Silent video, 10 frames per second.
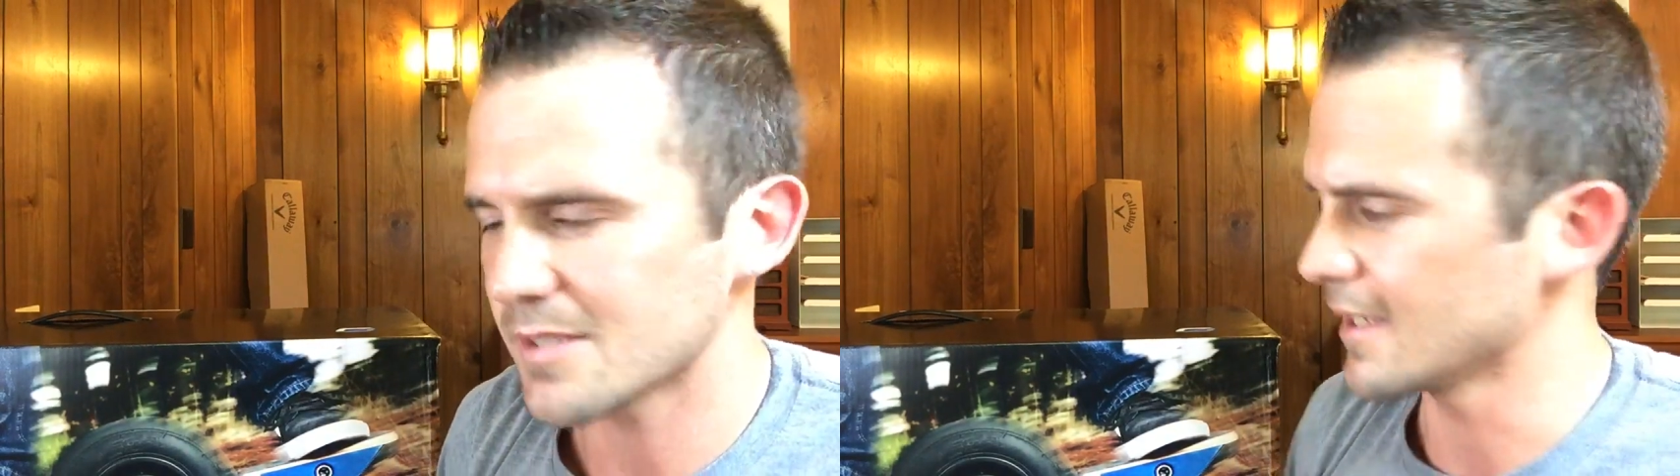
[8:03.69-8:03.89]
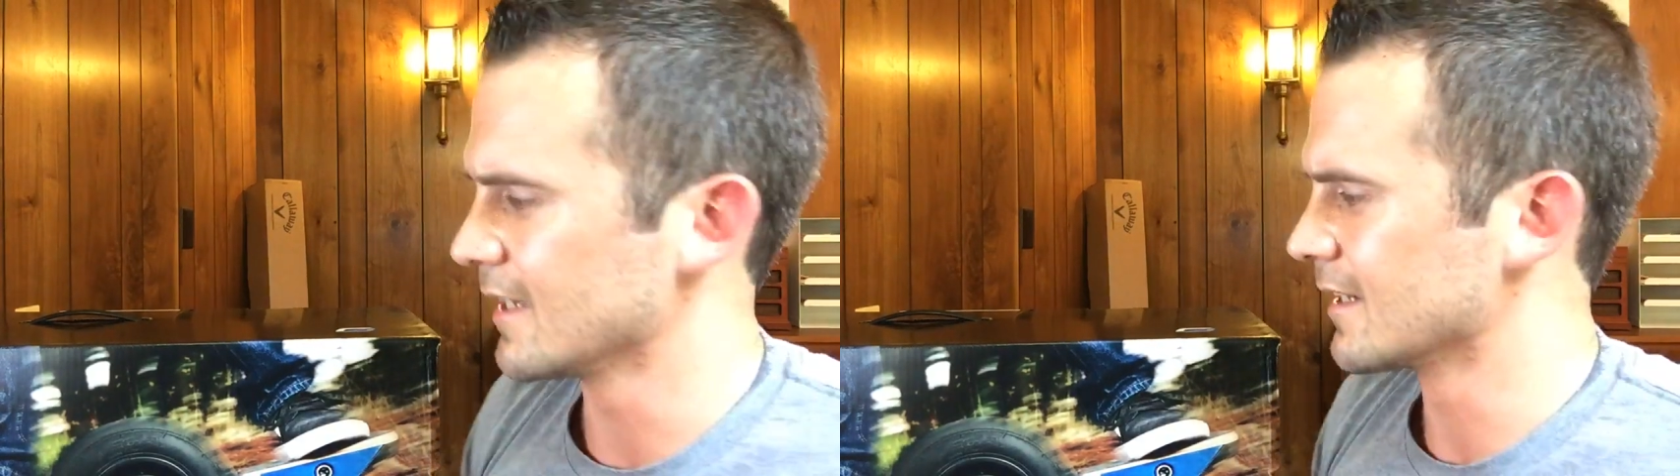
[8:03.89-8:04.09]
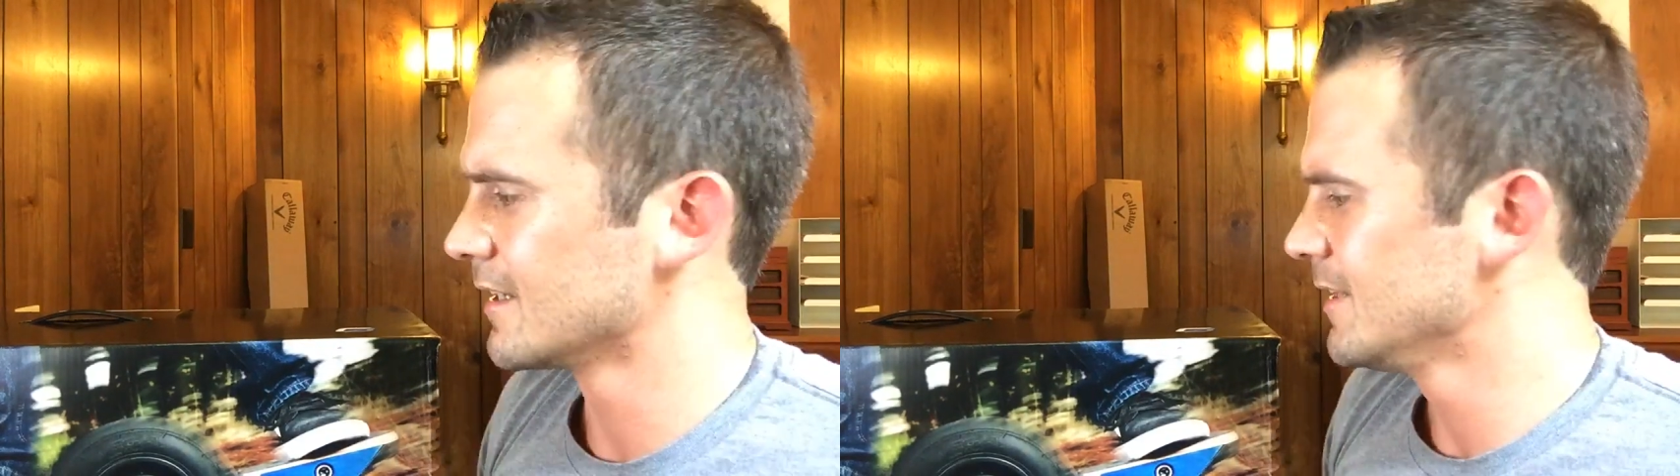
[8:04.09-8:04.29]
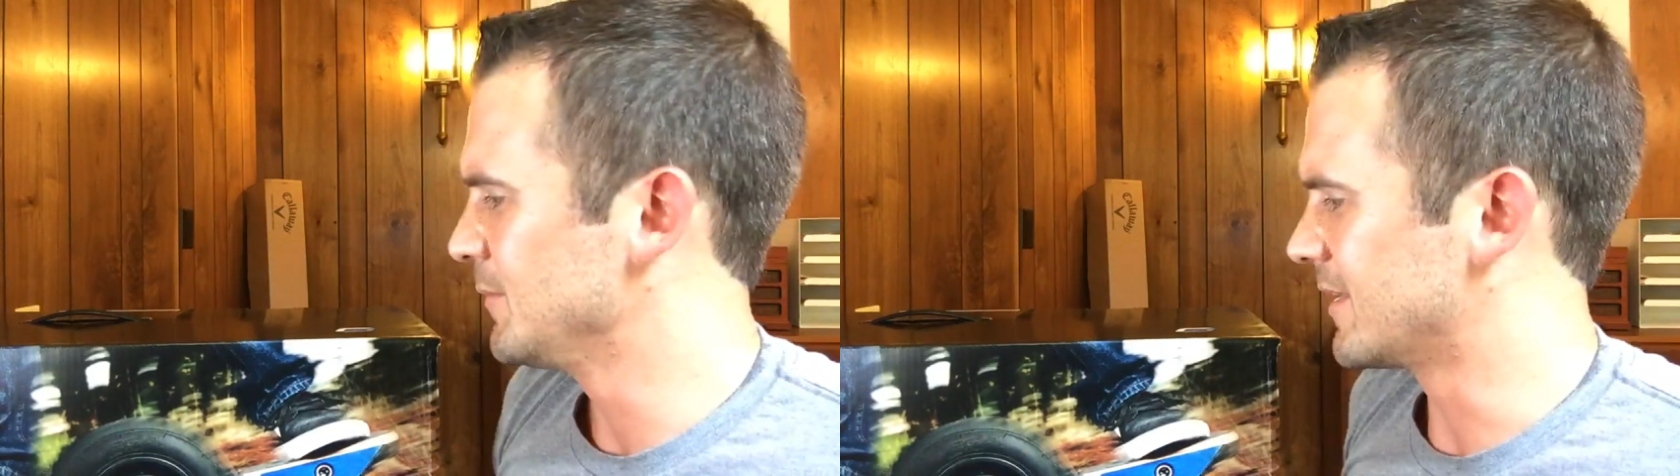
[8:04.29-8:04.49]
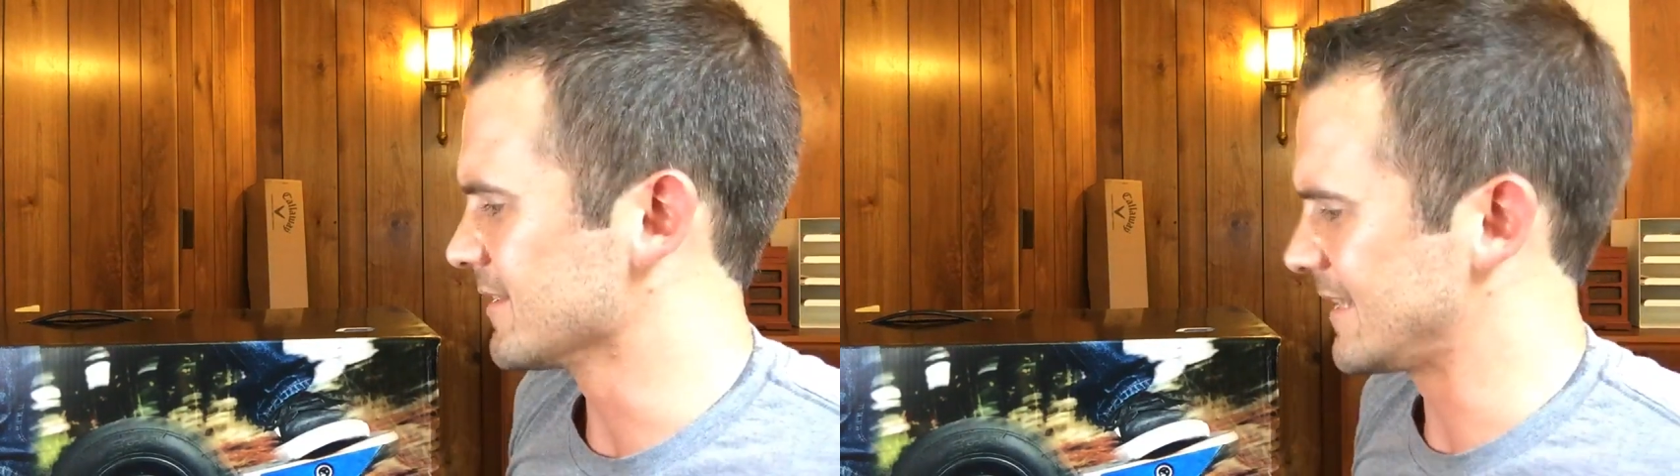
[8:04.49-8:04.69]
thing?
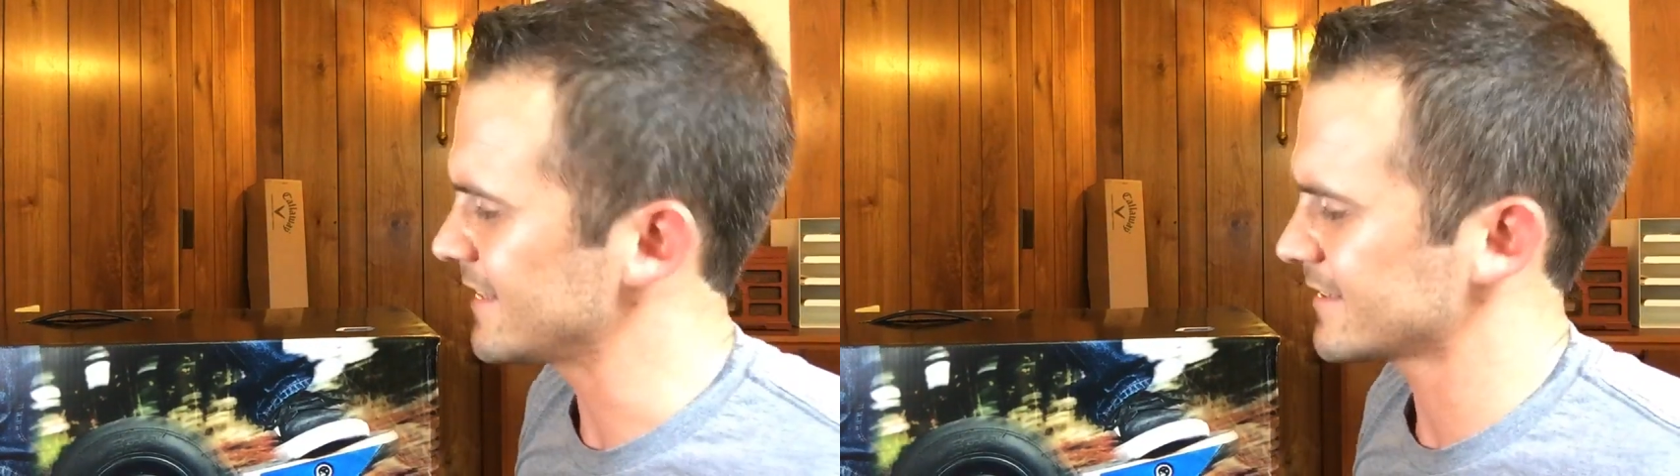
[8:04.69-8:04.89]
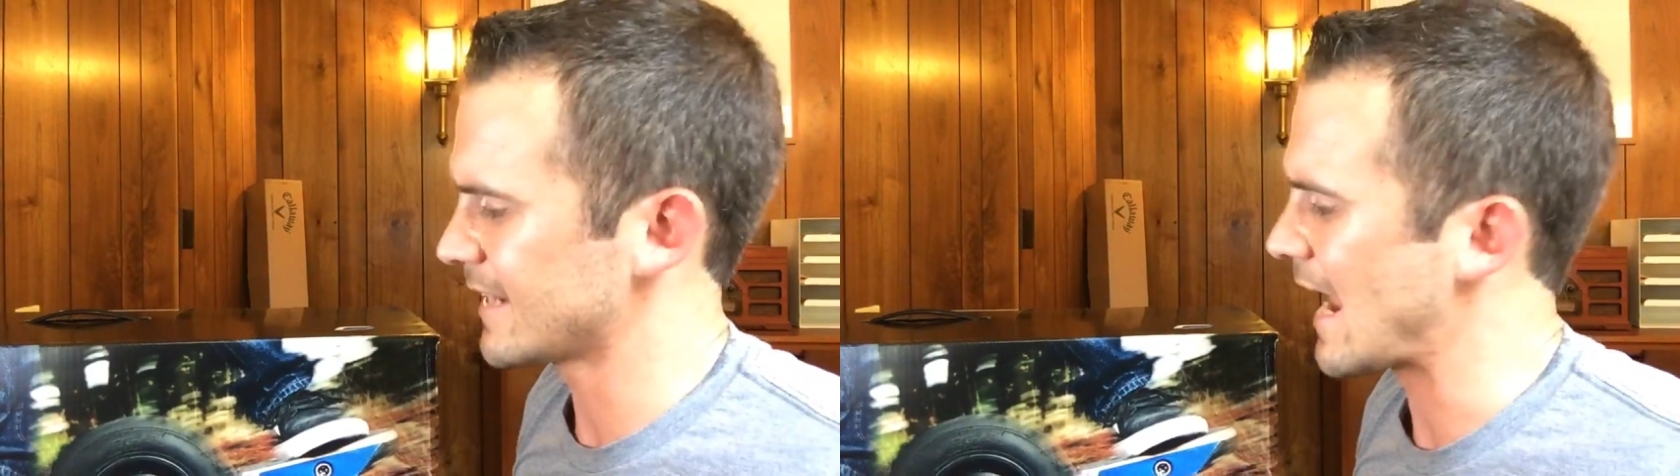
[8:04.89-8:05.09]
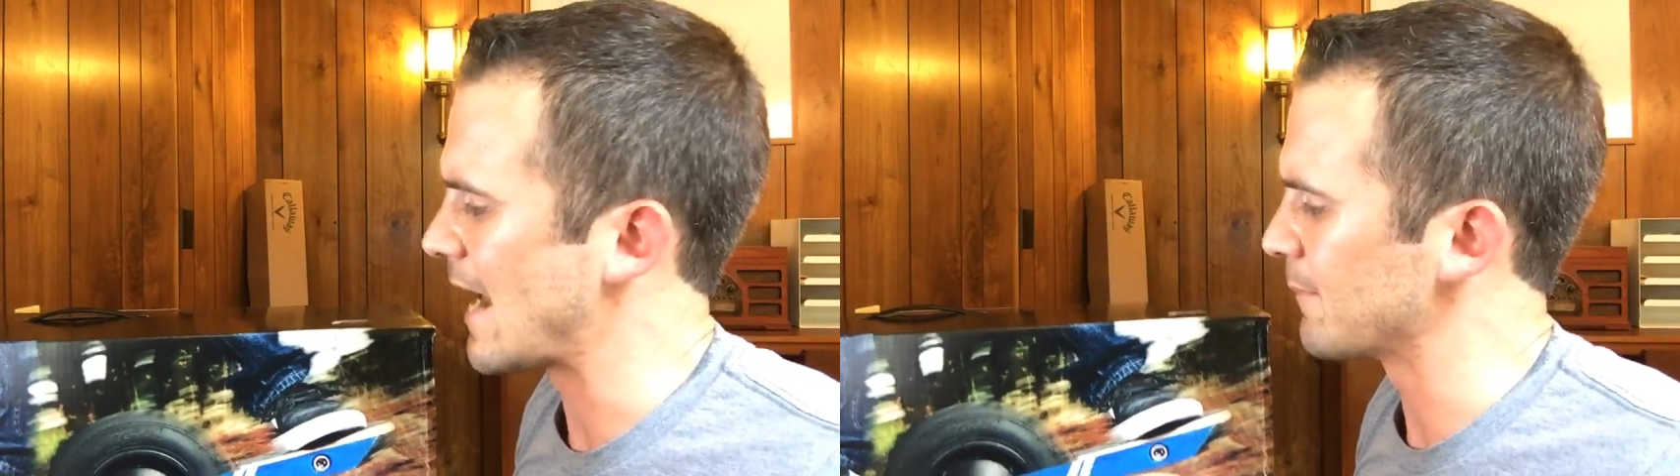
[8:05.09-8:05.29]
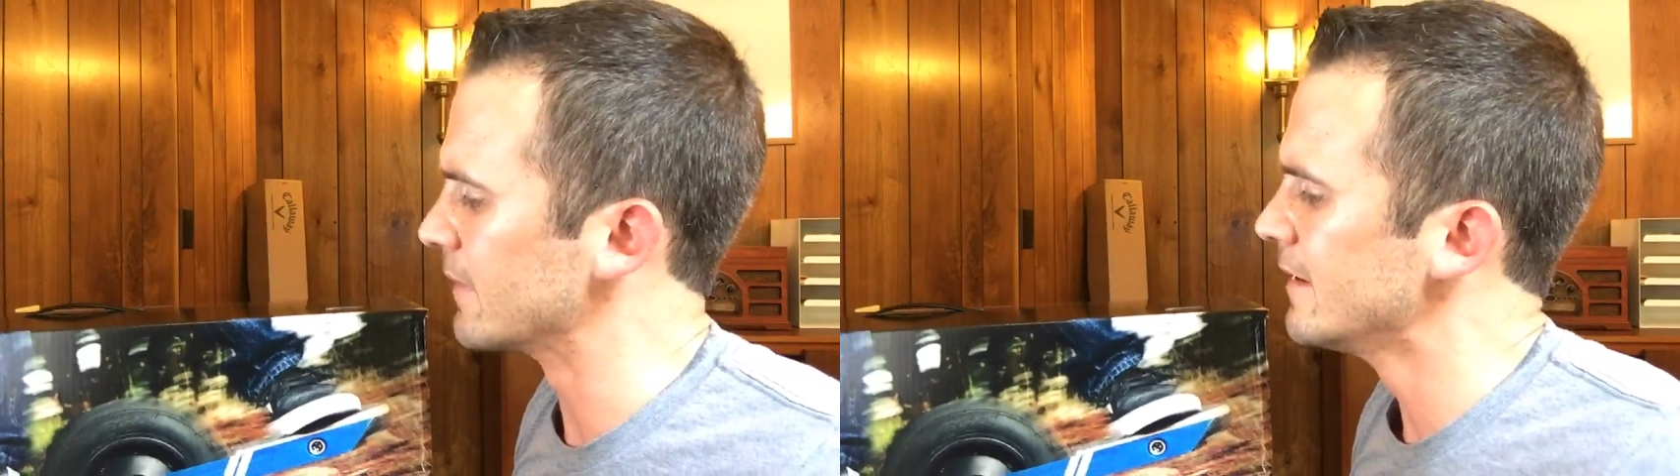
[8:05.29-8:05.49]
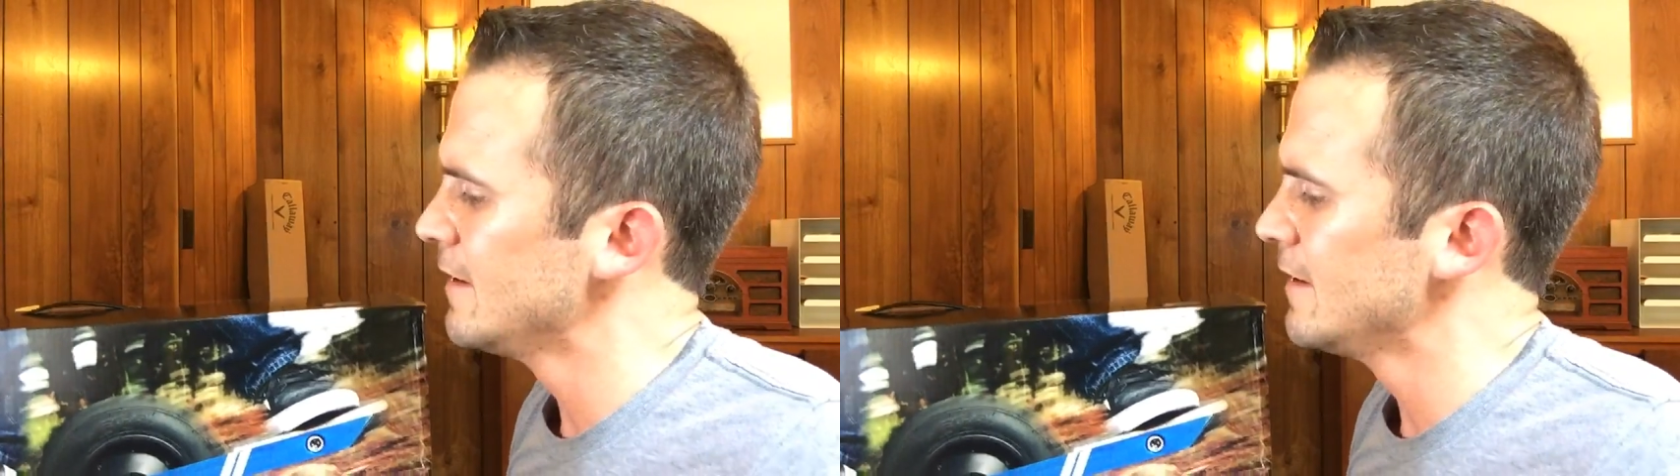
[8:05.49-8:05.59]
Because that's going to happen.